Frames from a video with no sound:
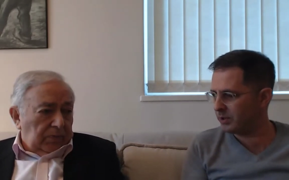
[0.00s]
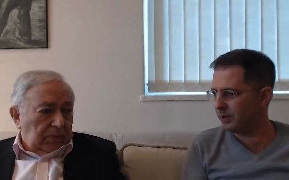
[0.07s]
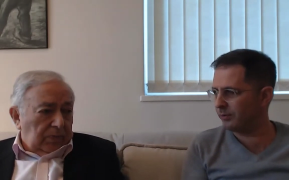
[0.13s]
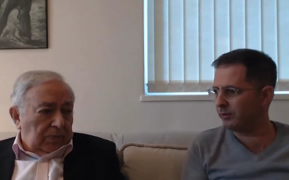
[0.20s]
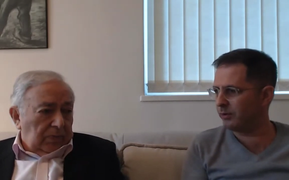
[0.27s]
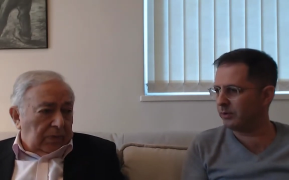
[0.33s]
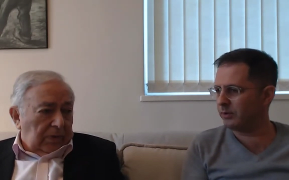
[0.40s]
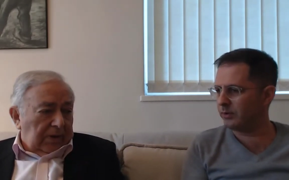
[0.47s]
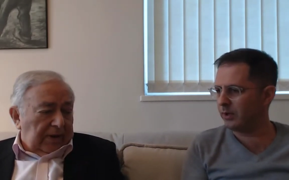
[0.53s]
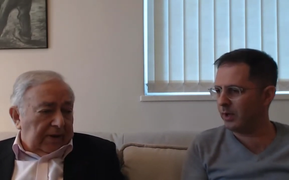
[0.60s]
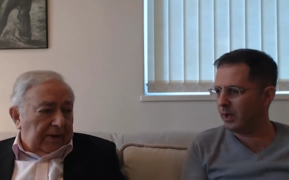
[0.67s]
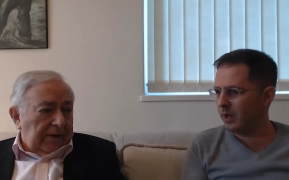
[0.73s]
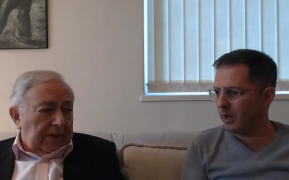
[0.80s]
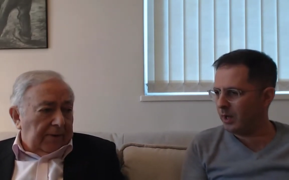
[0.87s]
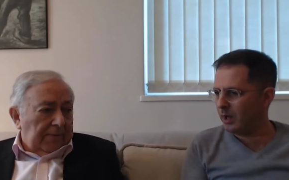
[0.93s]
Speaker 1: is different.
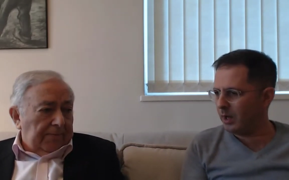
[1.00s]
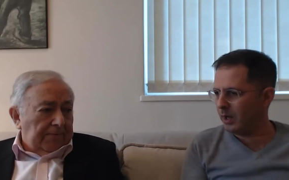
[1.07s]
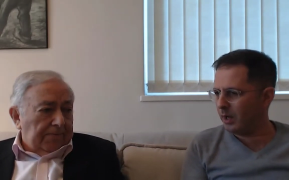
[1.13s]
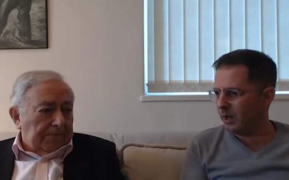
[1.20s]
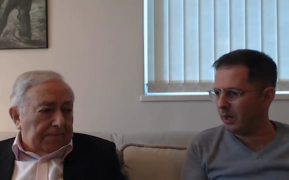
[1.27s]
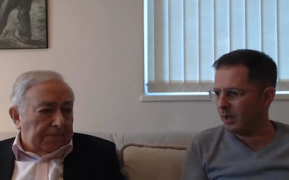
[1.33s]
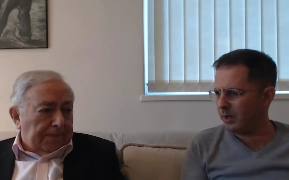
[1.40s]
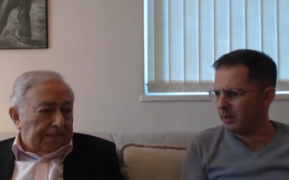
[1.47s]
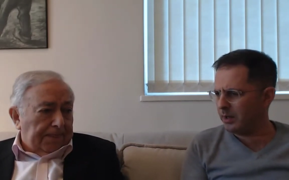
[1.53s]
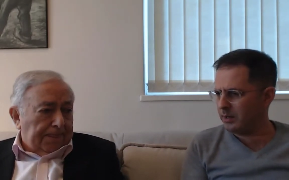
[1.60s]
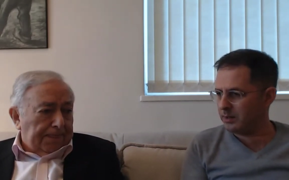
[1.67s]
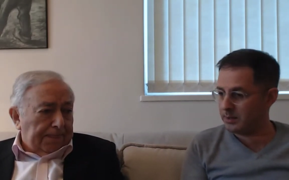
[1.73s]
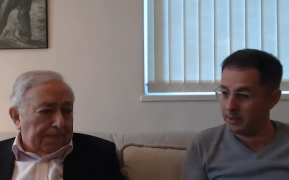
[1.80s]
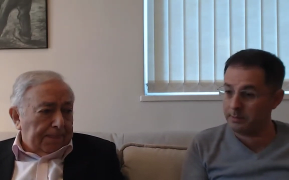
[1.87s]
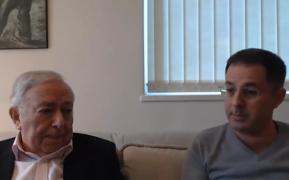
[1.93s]
Yeah. Uh,
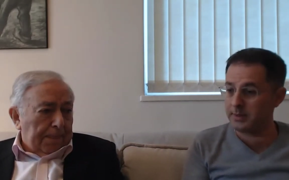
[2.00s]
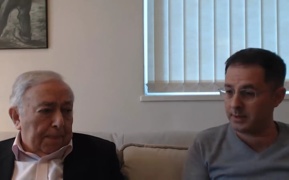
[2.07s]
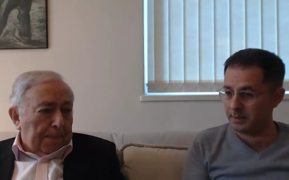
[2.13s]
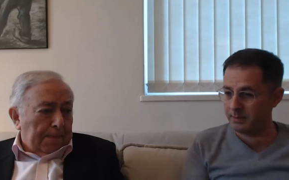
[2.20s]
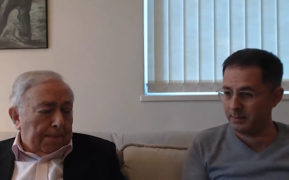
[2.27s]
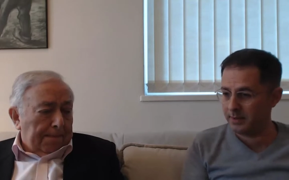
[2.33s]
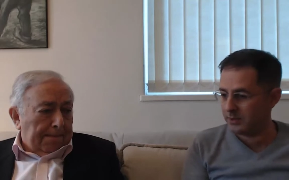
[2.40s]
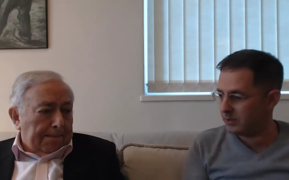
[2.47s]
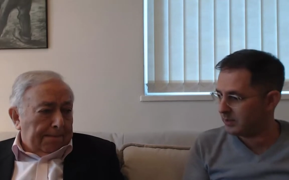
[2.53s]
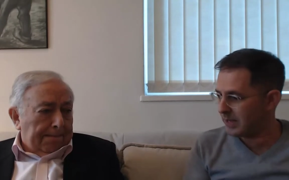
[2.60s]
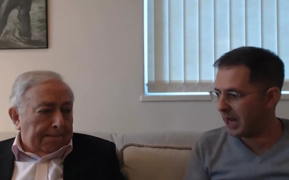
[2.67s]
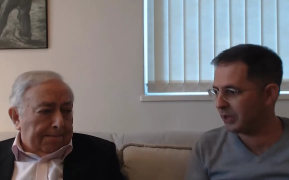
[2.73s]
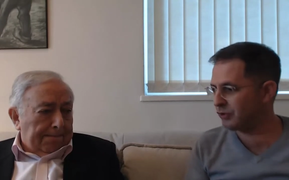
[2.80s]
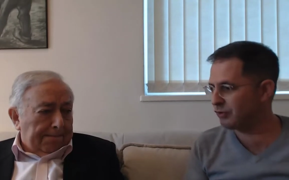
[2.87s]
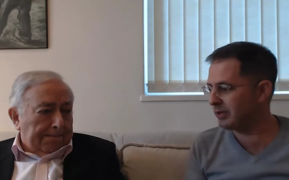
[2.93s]
it seems to me
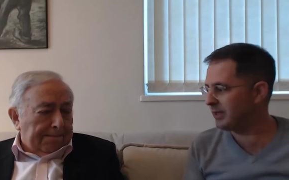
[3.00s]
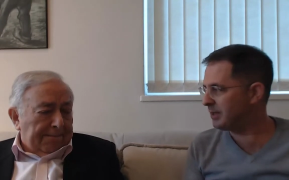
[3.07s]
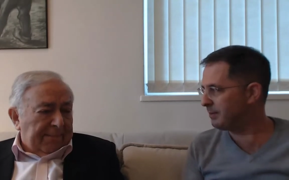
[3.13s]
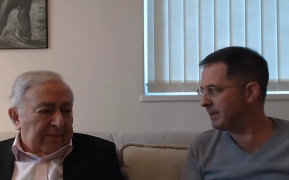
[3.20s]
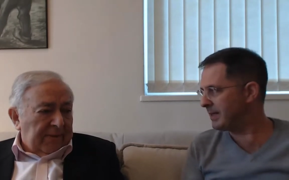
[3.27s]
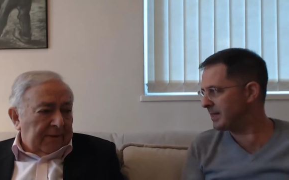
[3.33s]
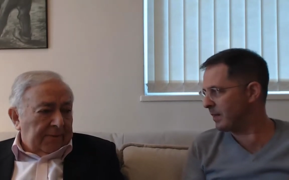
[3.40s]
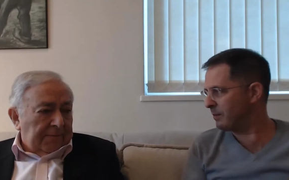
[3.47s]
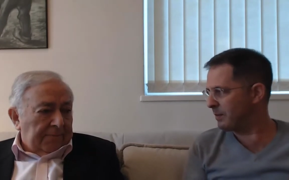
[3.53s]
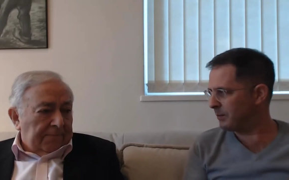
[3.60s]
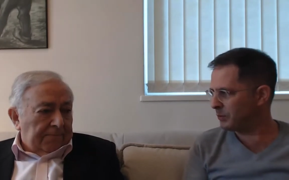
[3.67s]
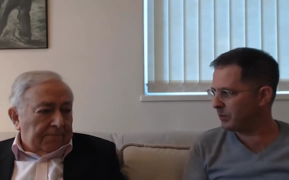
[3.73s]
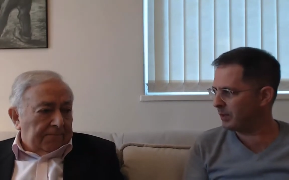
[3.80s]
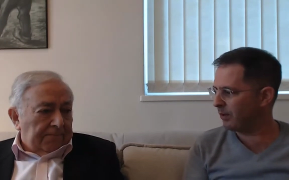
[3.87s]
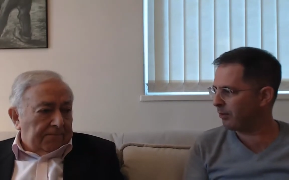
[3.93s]
just naturally to be
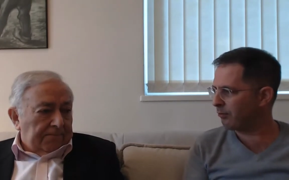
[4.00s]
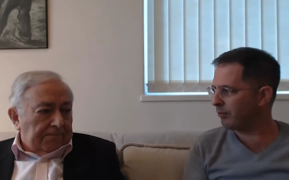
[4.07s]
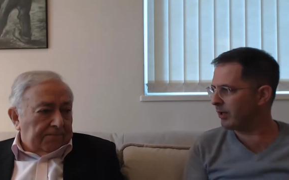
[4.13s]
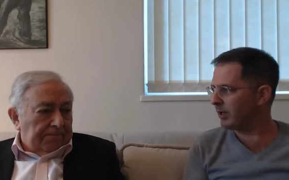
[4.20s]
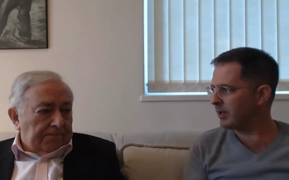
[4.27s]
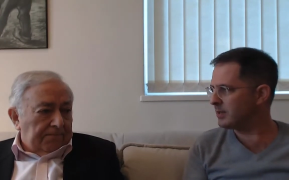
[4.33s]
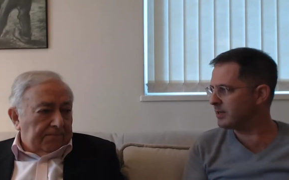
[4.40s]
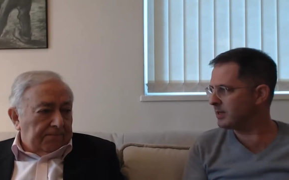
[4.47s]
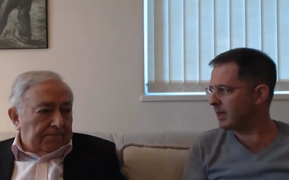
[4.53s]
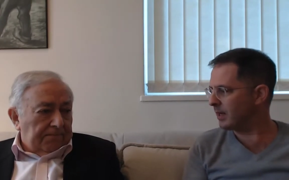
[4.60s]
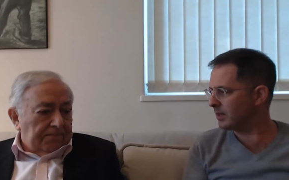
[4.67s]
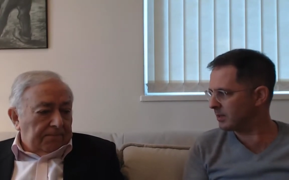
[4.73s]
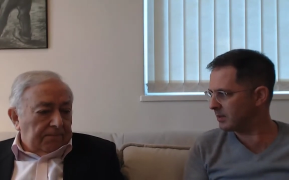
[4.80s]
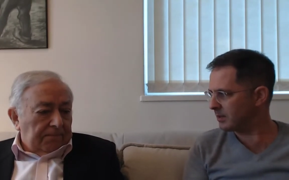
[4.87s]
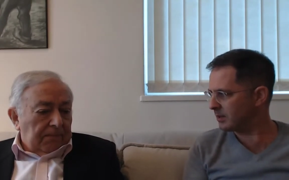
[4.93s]
somewhere between three and
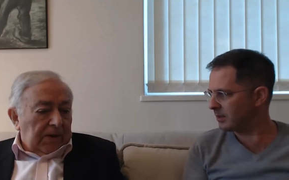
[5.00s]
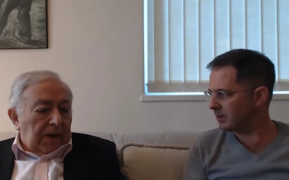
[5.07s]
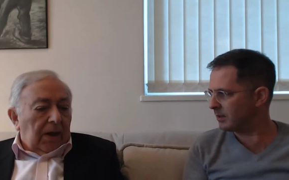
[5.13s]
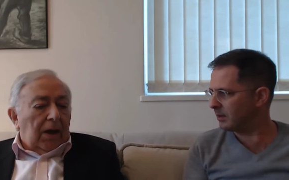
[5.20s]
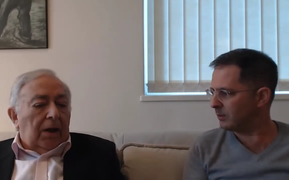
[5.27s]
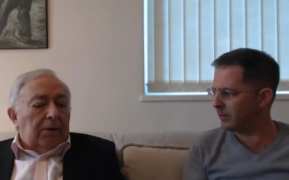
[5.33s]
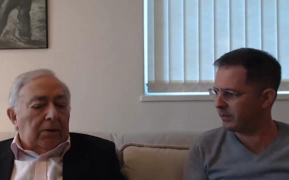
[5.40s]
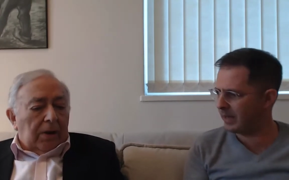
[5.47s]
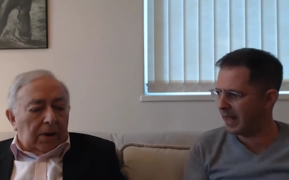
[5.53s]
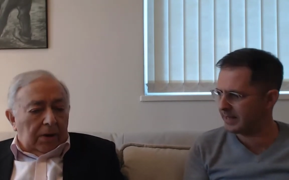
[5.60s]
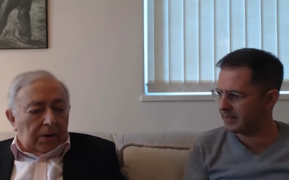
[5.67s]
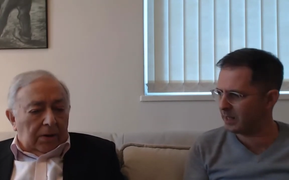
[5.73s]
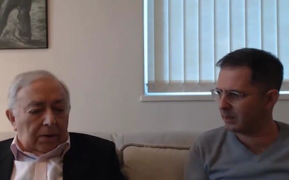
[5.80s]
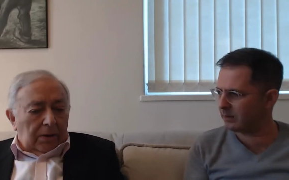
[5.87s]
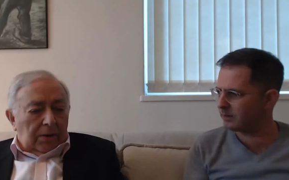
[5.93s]
six oh, with an uh,
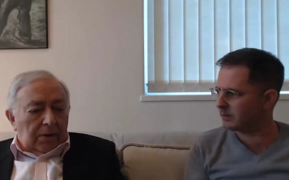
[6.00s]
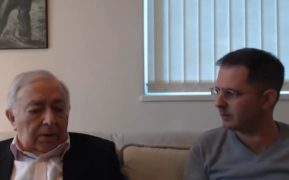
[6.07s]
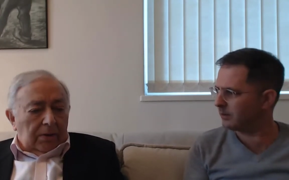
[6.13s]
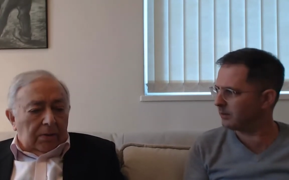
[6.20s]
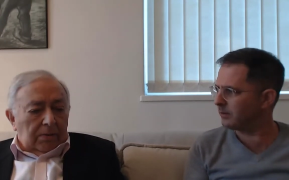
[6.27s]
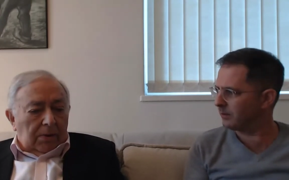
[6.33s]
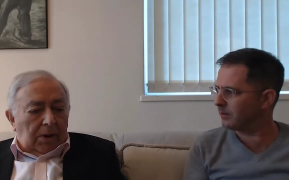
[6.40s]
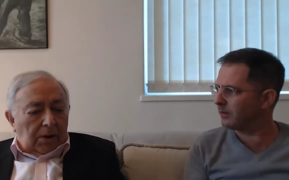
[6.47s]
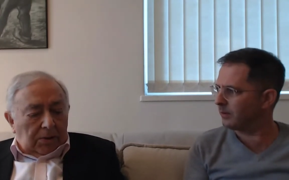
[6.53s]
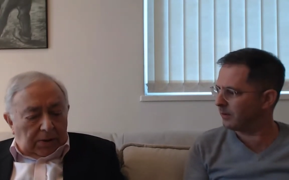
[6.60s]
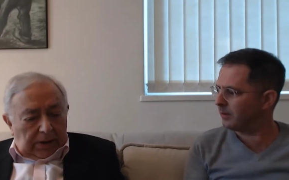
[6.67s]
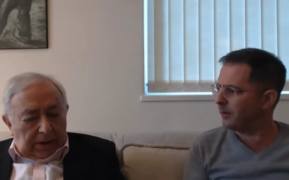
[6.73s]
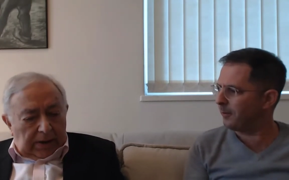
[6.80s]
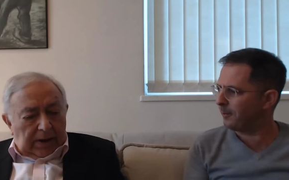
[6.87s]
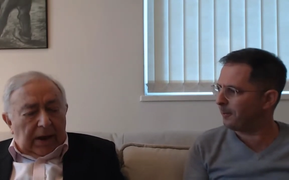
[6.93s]
uh,
Speaker 2: adult.
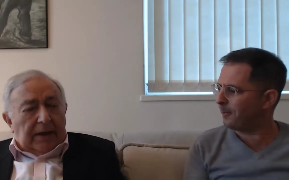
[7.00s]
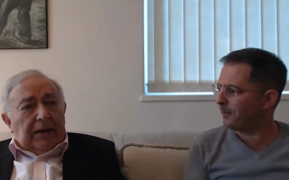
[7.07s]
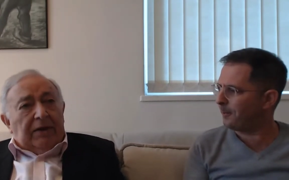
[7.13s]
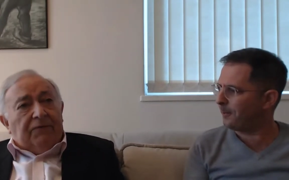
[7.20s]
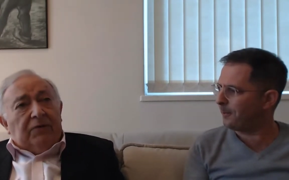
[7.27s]
Okay, and